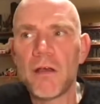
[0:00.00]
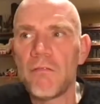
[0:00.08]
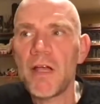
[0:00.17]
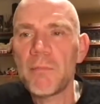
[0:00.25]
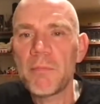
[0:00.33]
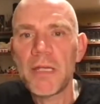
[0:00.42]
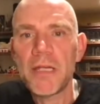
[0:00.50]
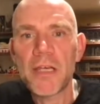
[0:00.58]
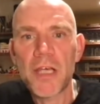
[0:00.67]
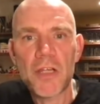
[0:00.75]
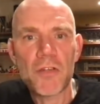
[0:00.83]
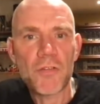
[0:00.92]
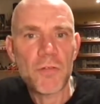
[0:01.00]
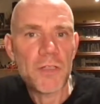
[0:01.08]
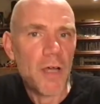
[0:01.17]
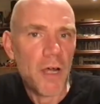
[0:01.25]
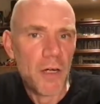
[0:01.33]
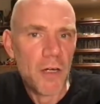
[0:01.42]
why media industry are